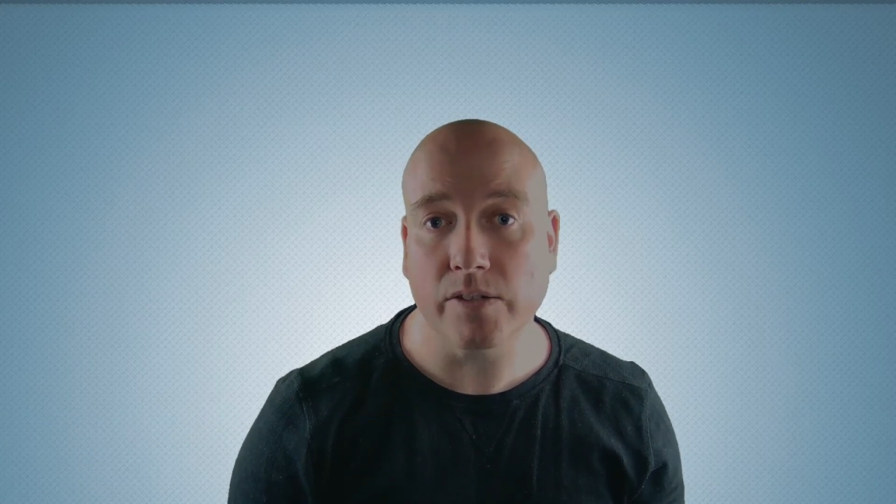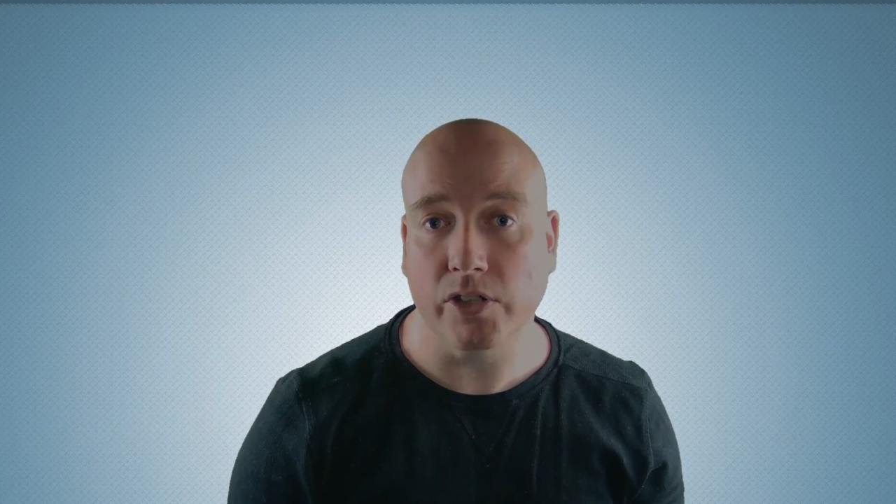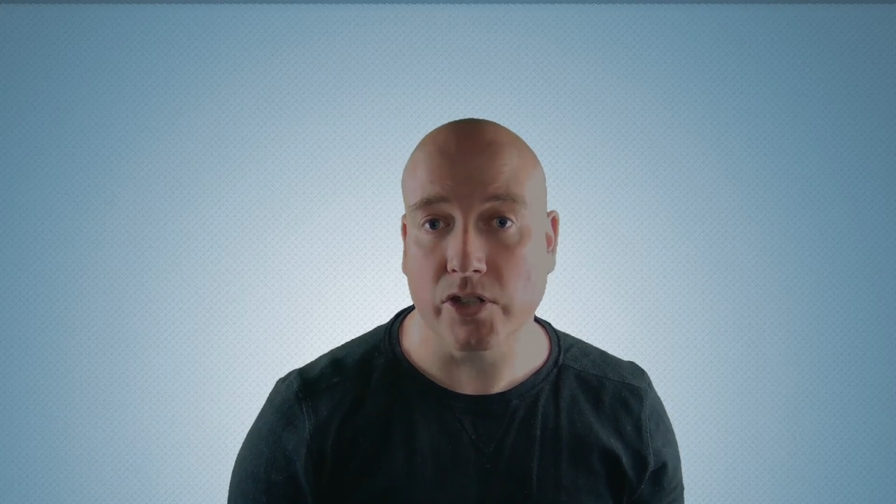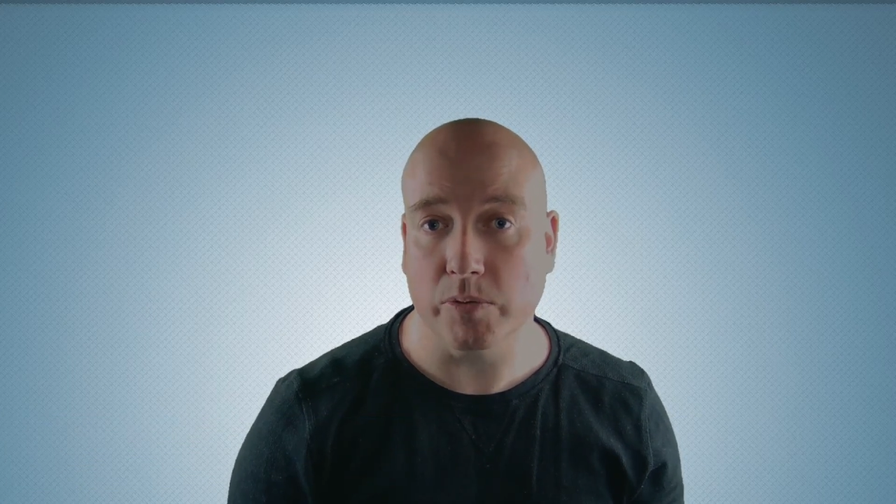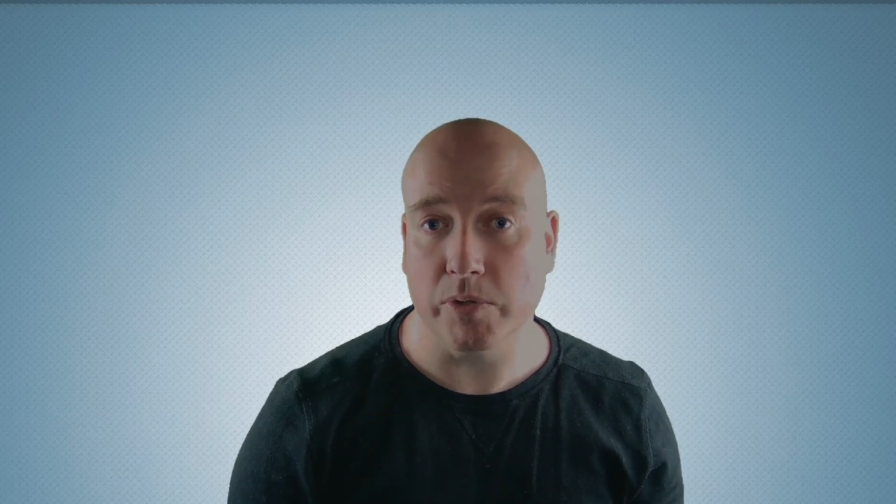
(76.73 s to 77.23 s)

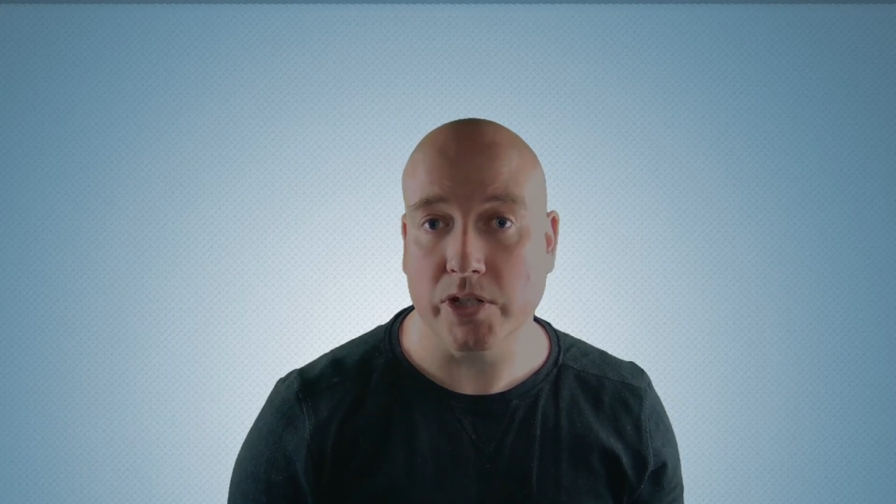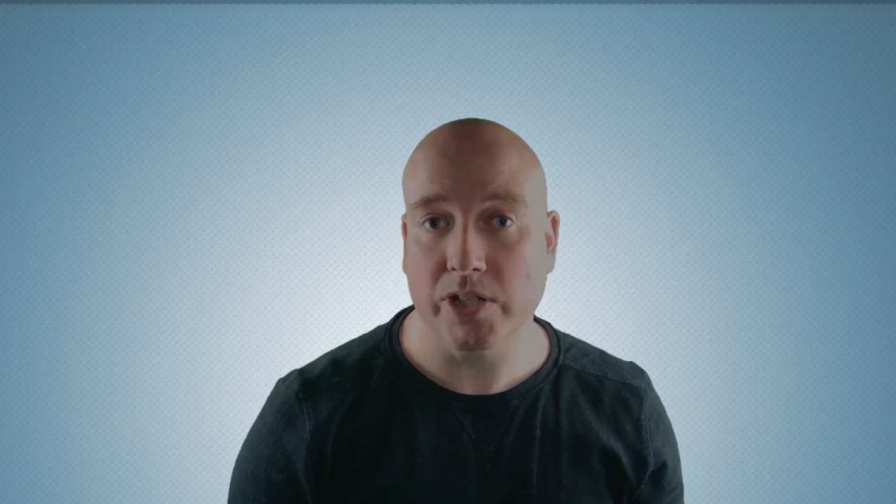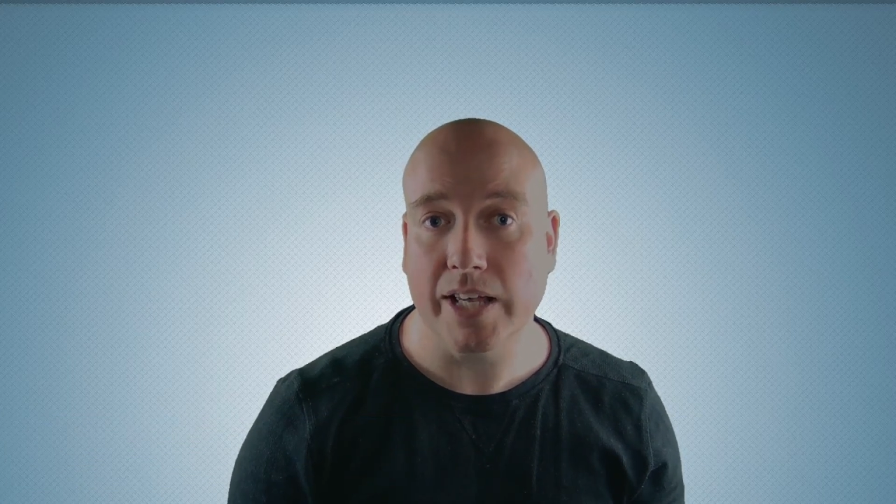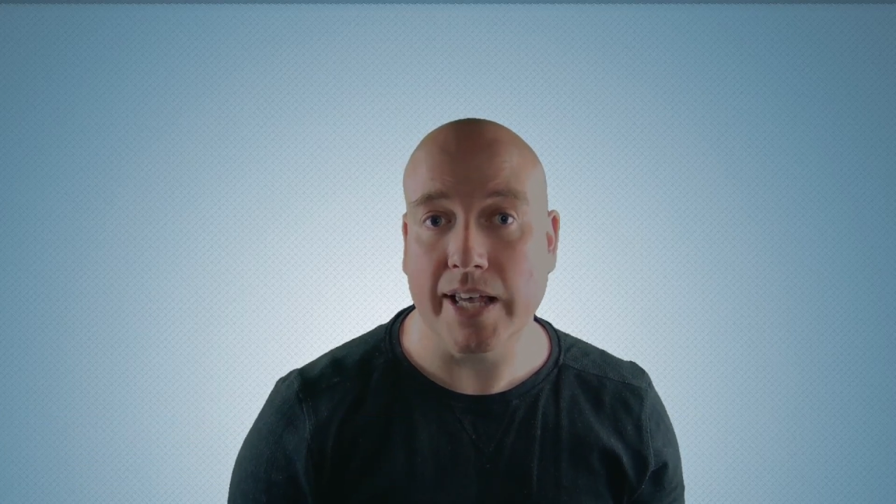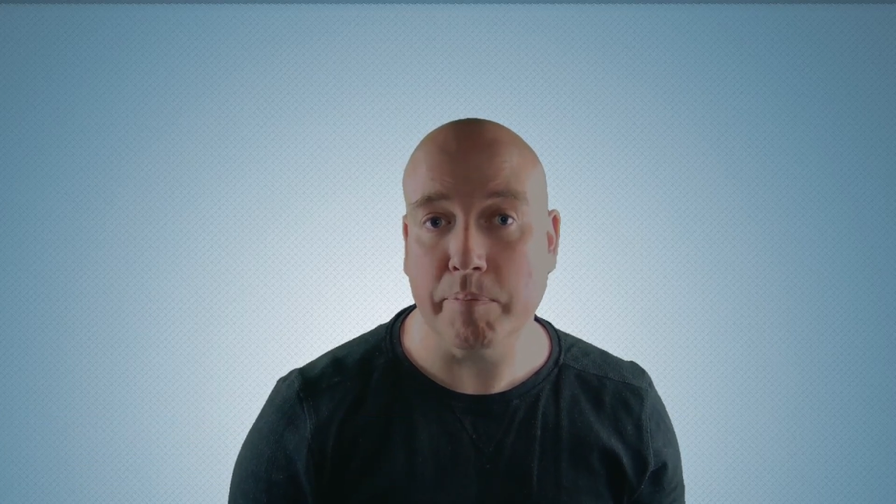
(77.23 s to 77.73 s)

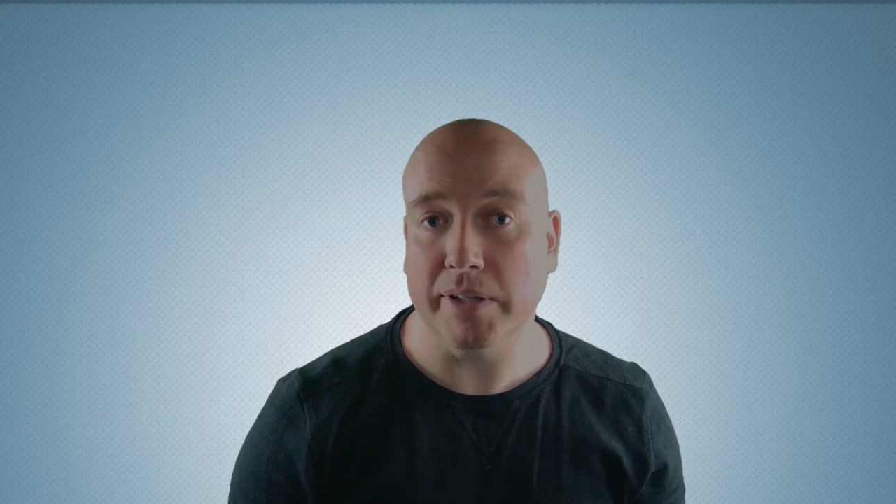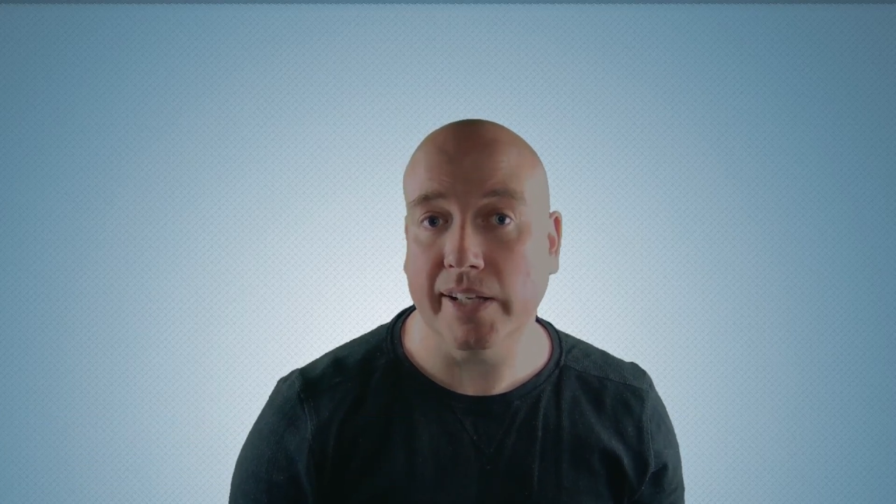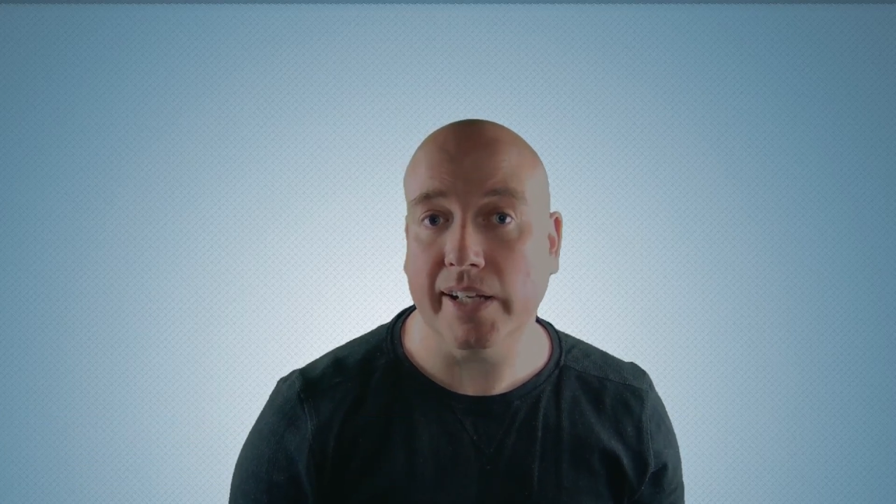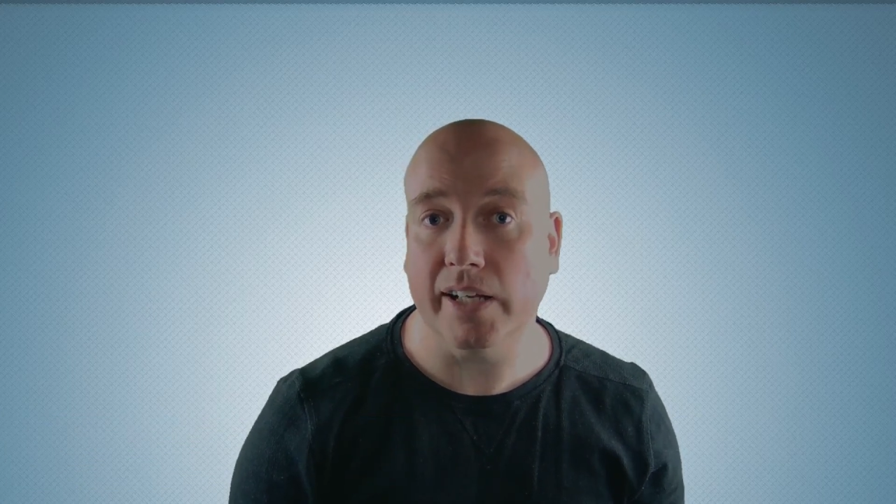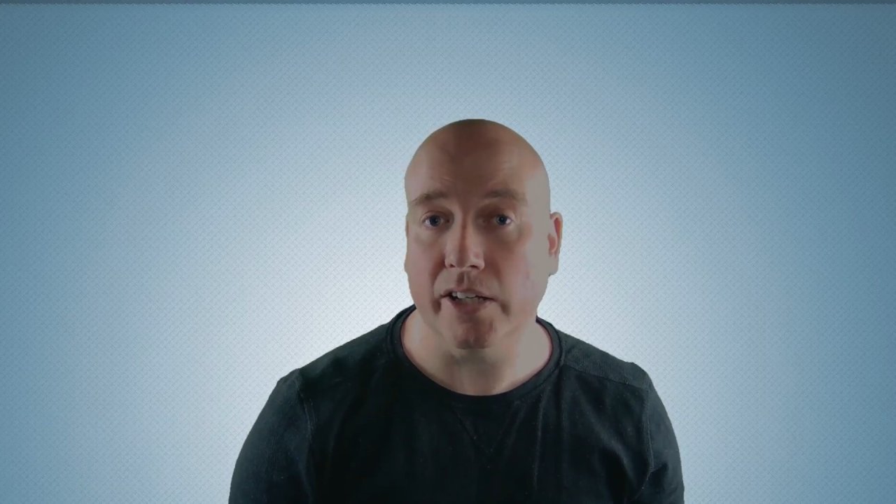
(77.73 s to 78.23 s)
customers in
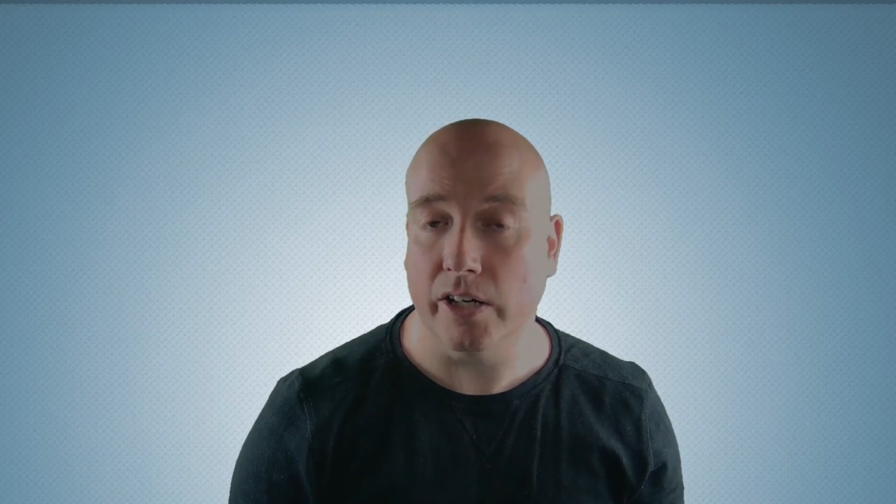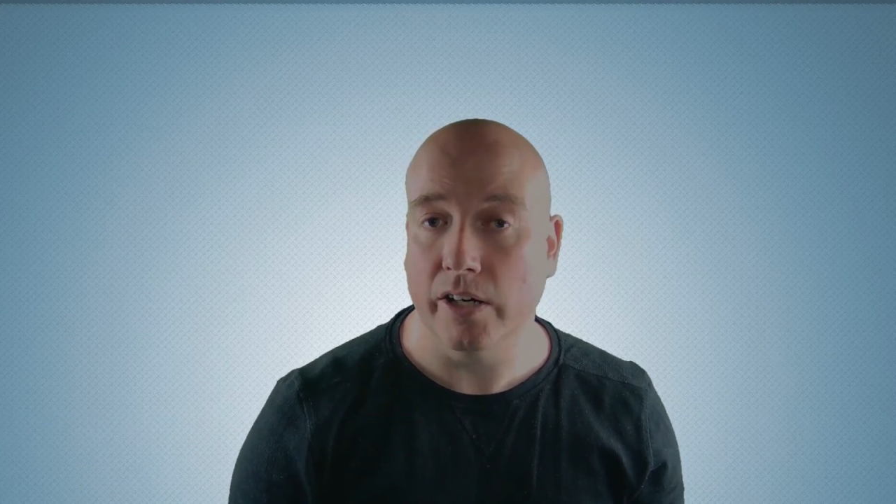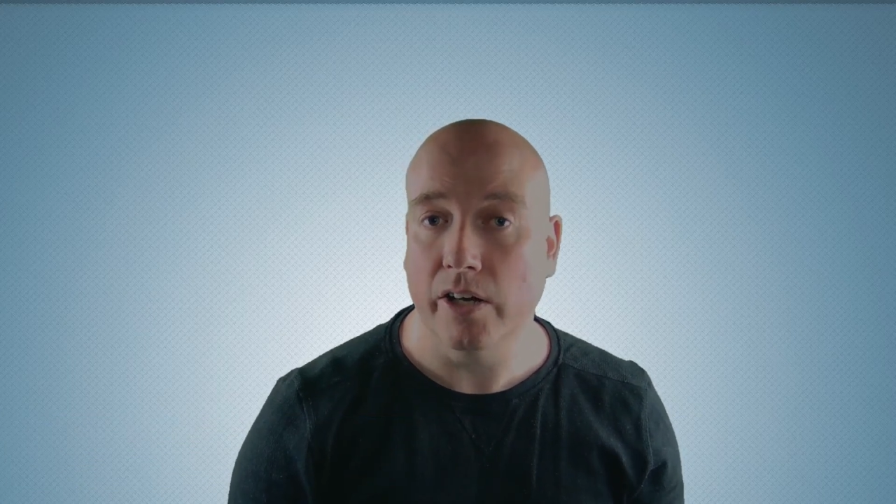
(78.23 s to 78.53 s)
particular